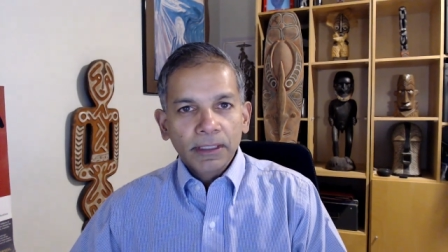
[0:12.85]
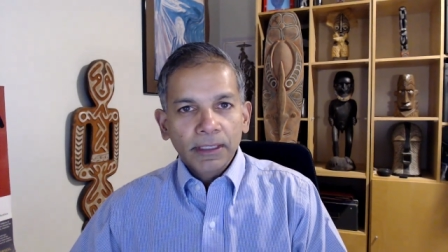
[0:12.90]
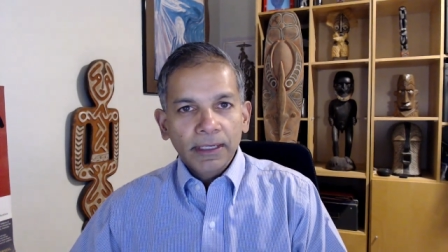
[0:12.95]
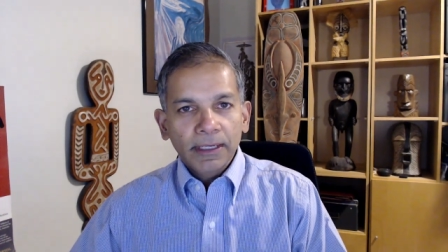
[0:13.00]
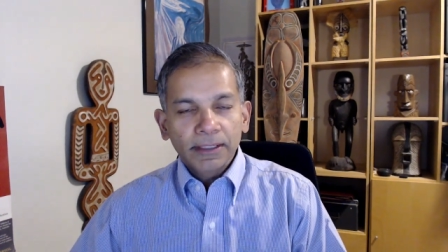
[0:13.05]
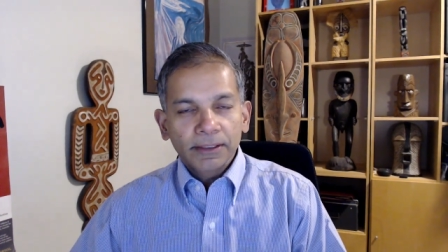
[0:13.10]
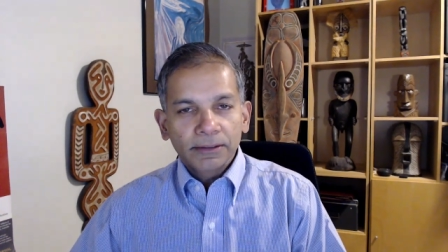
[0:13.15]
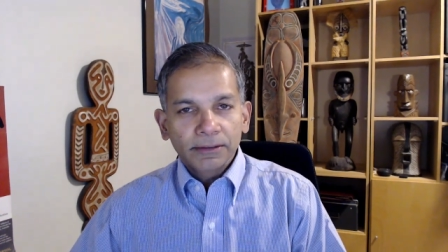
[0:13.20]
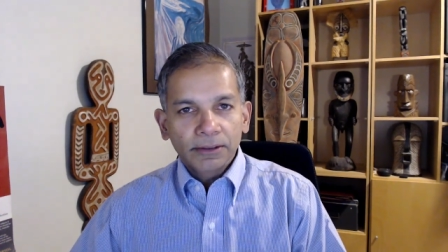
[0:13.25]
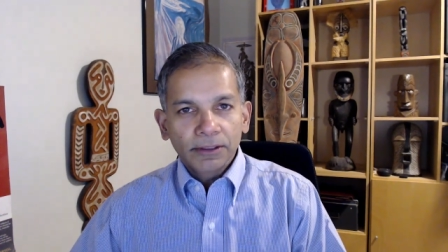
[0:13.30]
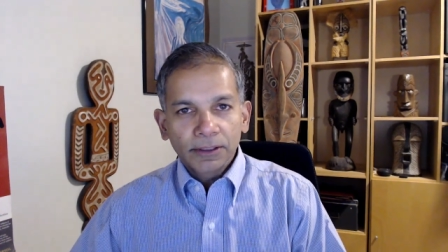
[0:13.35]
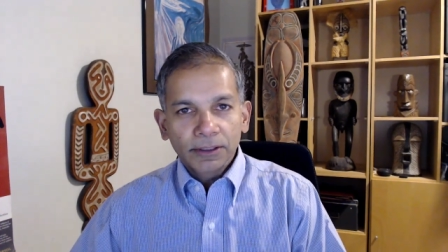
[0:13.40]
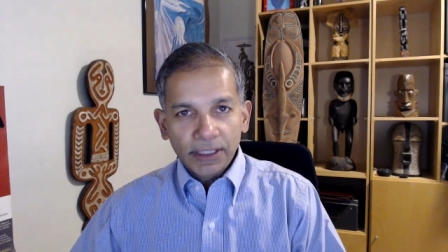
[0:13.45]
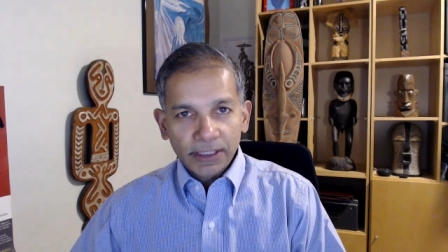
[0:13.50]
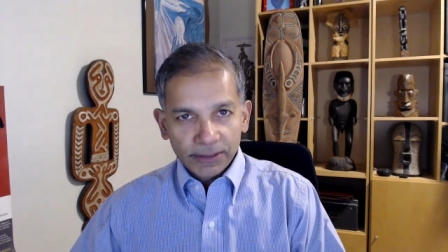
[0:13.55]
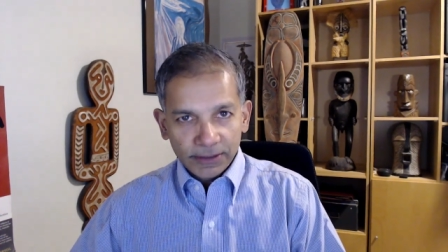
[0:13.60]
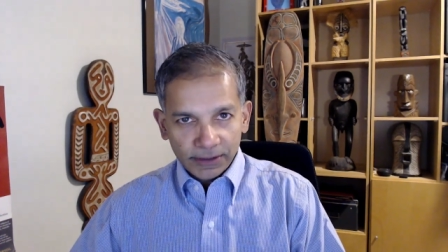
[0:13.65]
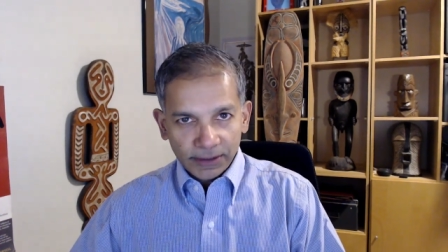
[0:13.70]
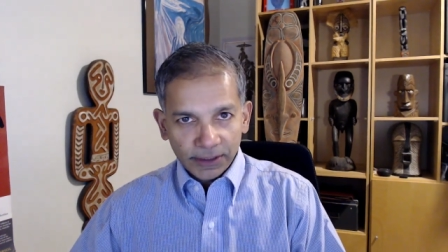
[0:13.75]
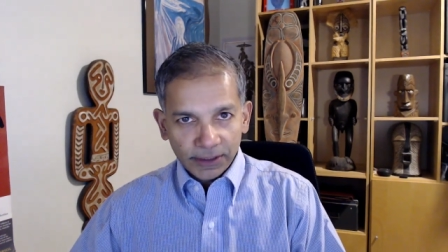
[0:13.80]
Had all
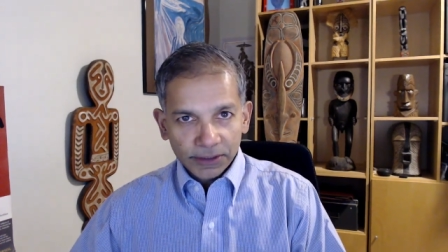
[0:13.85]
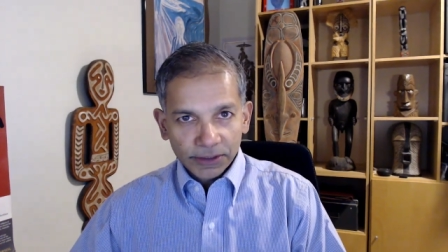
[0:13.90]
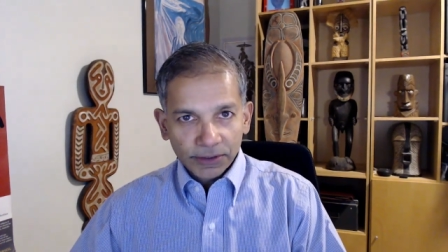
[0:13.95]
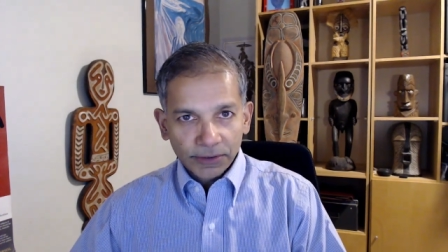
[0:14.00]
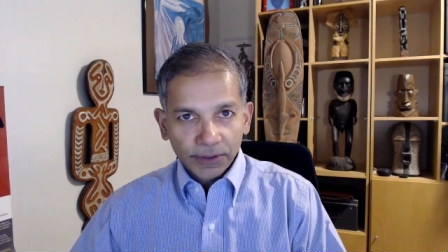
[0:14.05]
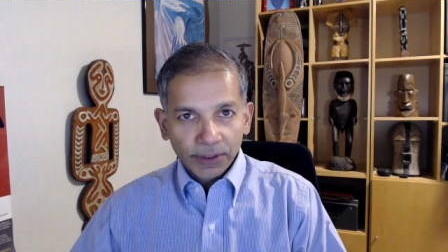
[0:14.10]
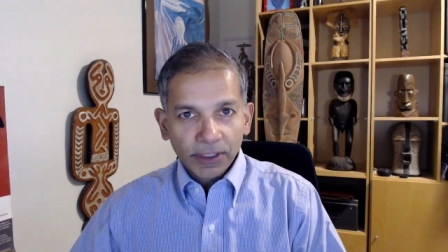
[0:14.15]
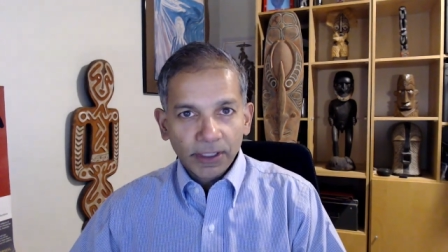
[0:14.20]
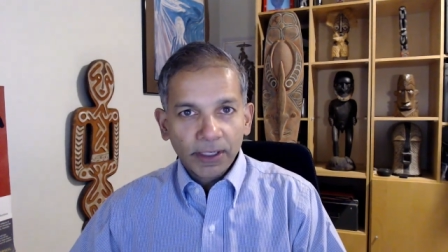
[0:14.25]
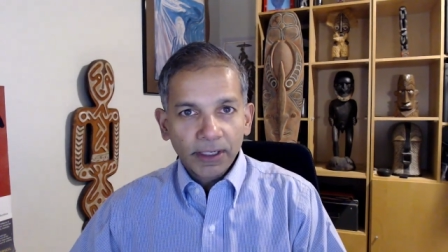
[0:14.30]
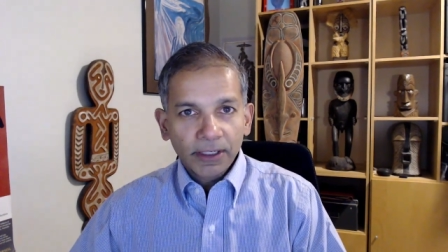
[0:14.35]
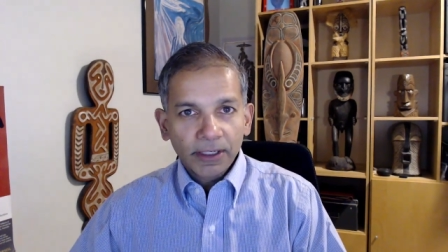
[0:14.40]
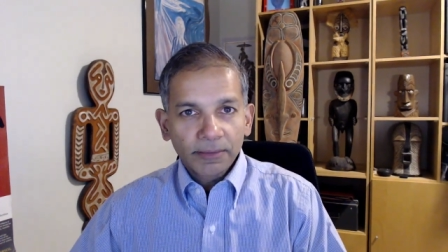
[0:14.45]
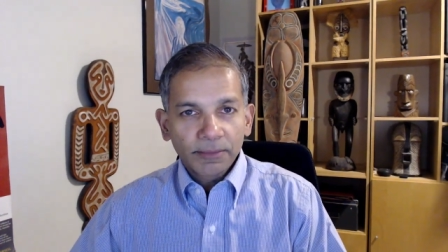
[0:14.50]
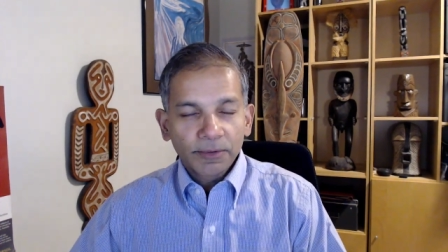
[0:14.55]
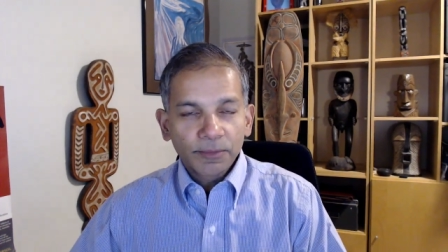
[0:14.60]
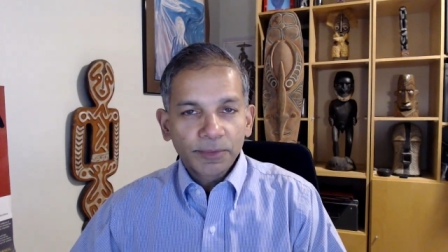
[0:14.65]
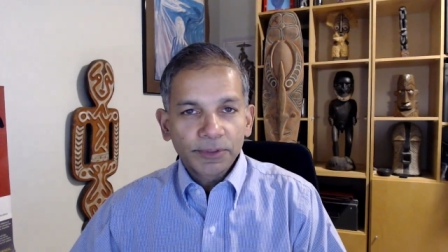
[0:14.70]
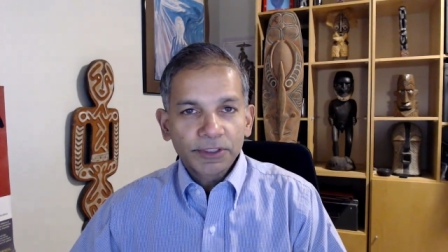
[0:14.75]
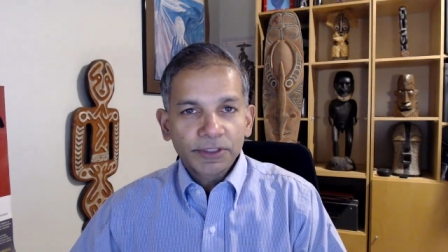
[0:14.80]
kinds of things going on, I've
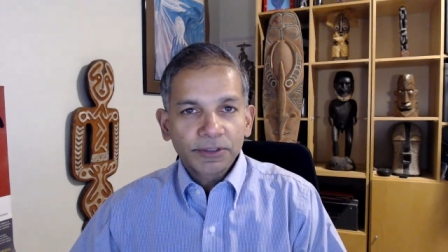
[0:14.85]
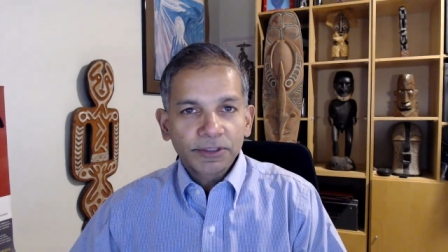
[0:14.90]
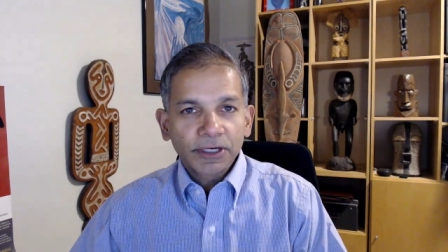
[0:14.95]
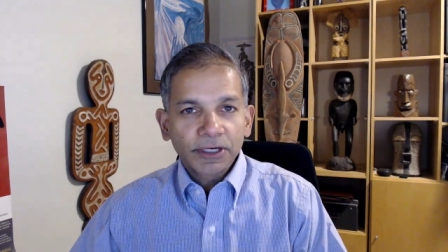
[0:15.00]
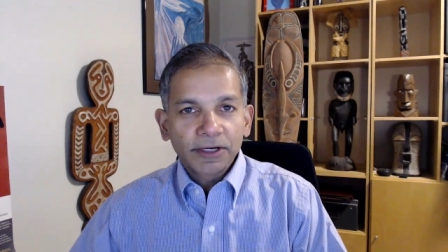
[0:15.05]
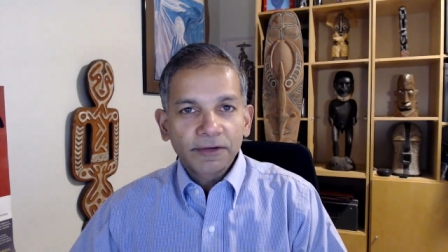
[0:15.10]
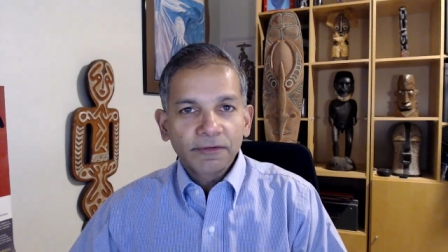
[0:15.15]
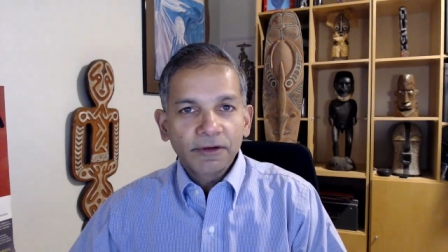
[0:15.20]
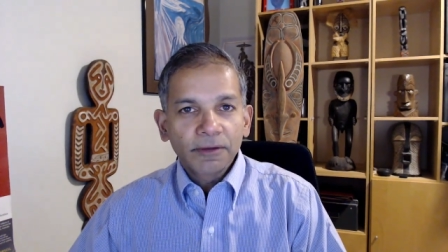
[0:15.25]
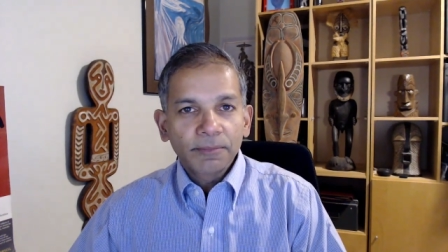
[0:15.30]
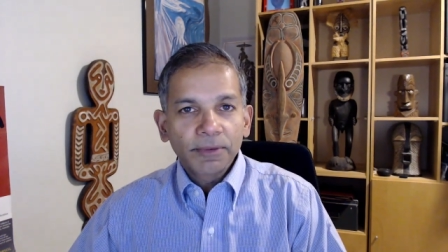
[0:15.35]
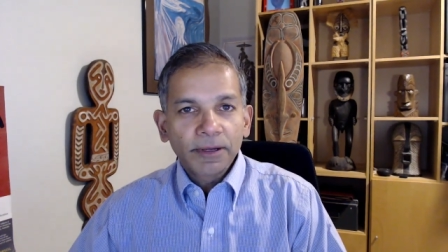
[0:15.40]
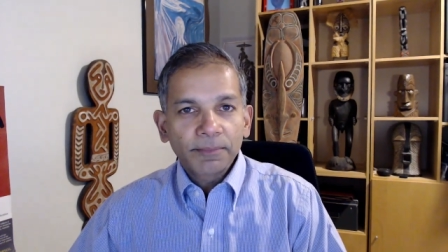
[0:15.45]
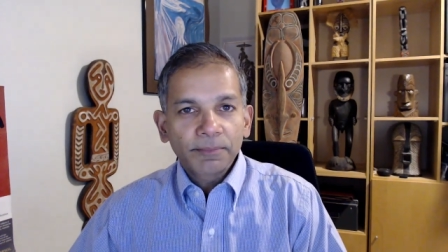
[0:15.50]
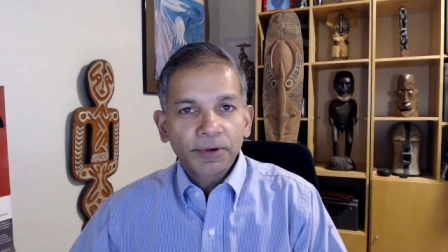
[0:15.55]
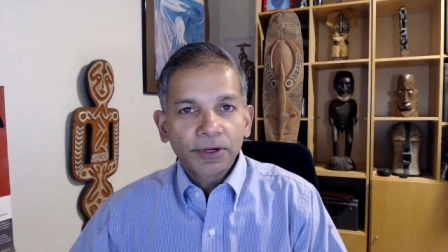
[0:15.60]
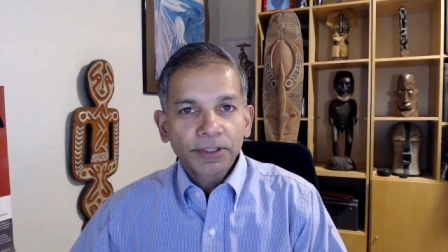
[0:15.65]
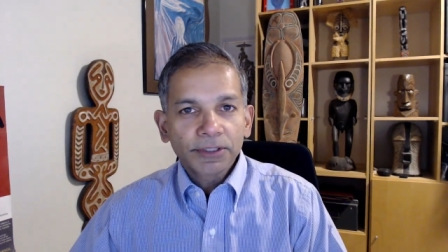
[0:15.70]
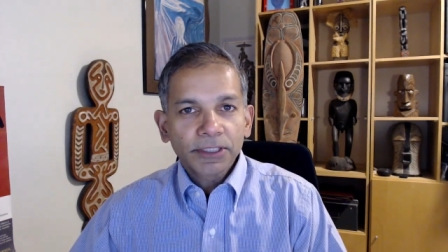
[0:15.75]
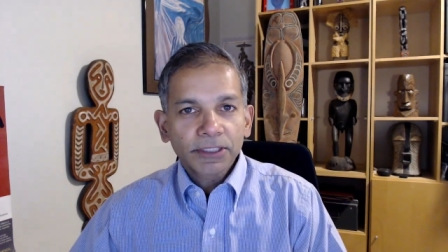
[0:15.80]
been busy trying to develop my
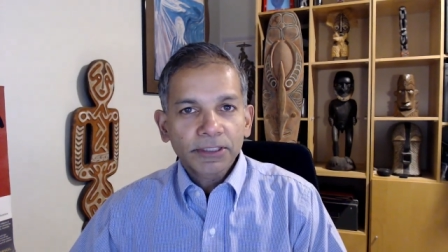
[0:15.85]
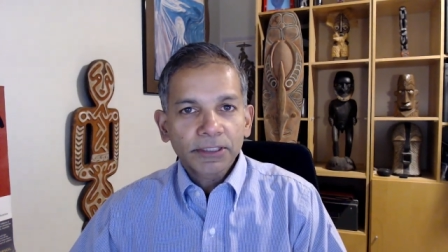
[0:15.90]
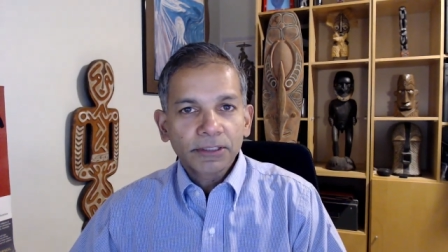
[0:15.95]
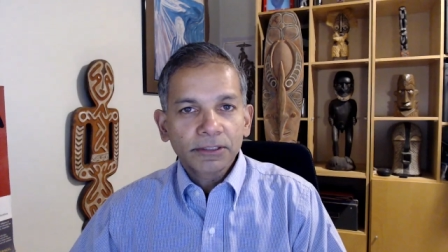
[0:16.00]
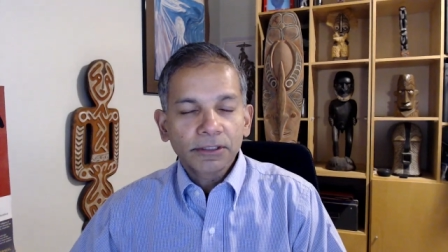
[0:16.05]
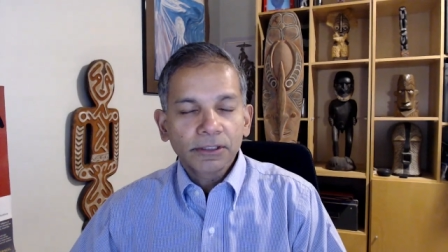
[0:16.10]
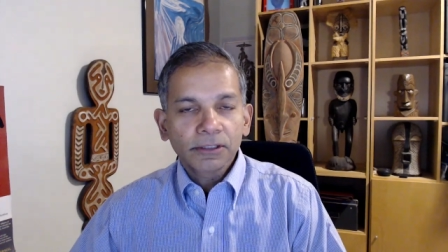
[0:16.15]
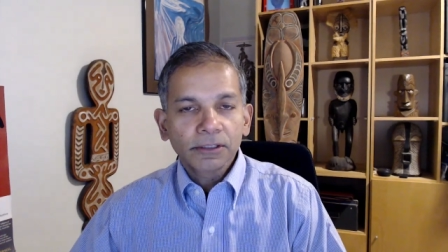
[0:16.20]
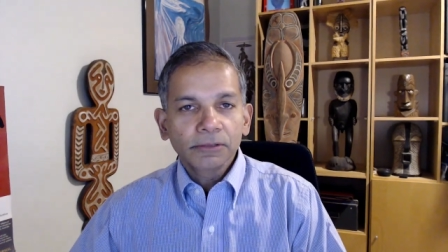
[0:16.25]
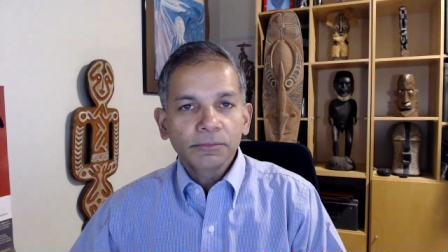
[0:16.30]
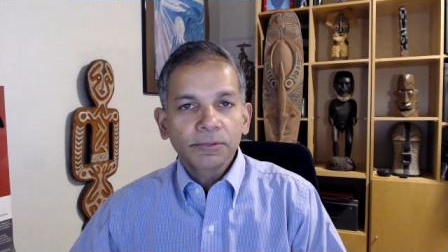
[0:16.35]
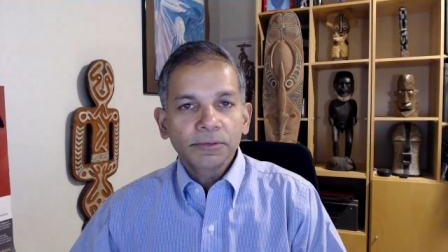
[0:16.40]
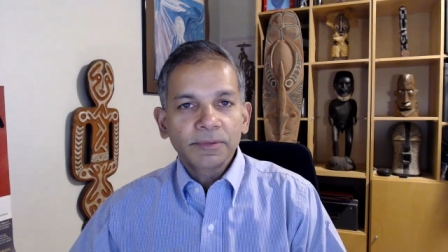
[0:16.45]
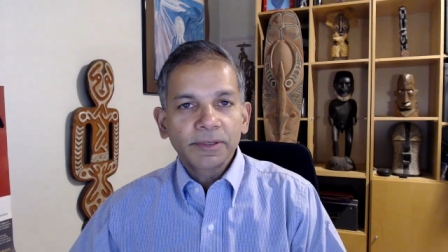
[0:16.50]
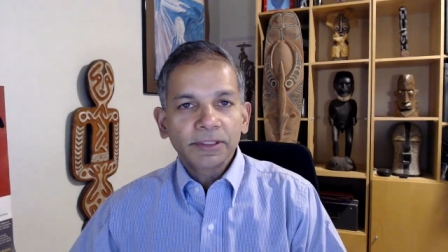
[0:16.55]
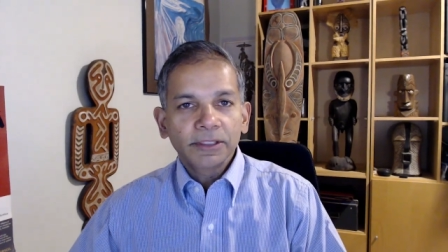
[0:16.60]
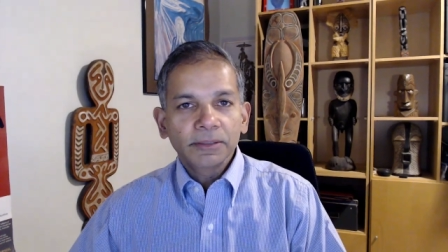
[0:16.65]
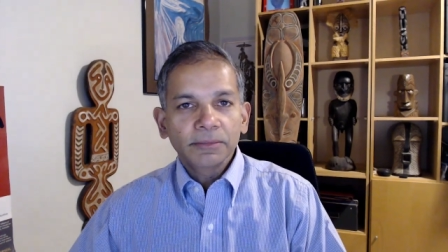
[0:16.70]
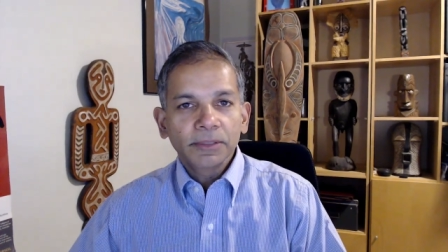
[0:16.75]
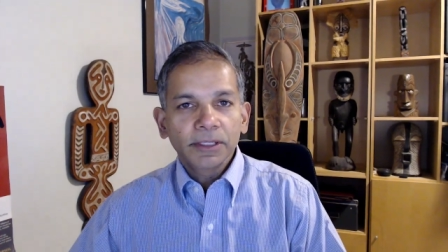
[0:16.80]
projects, I'll talk a little bit
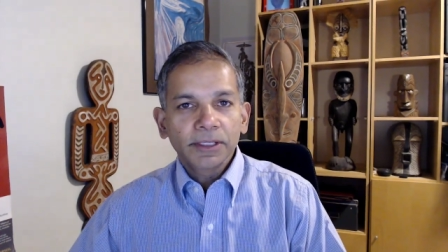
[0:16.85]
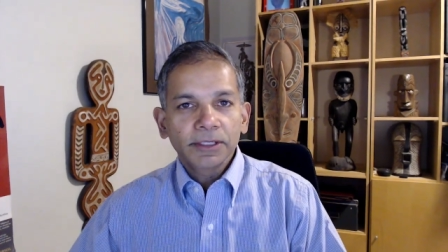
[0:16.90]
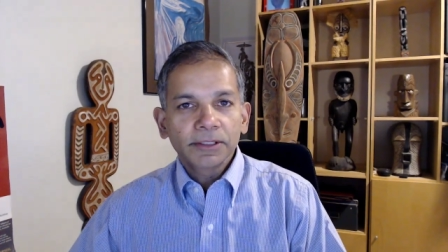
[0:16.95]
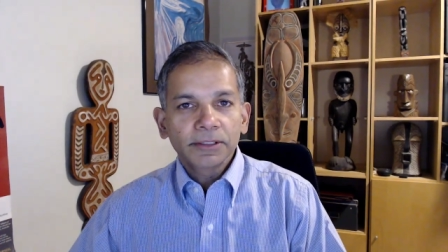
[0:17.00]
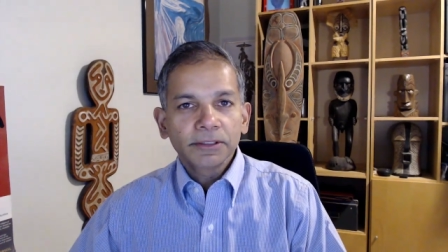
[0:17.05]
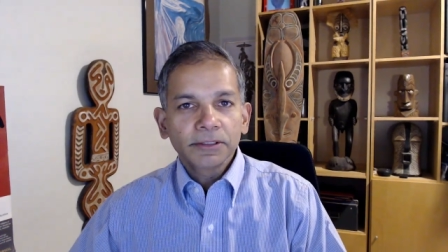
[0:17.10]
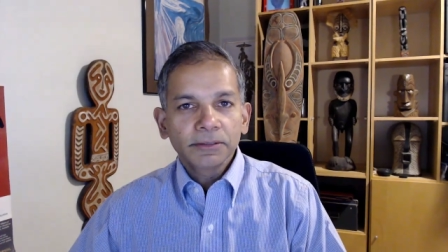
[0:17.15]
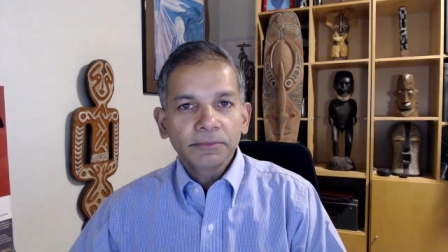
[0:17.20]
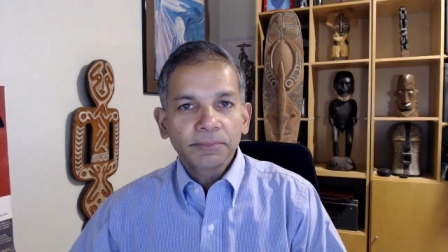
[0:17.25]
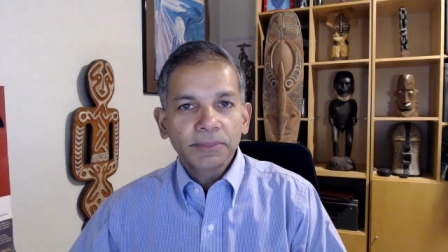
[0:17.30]
about them later,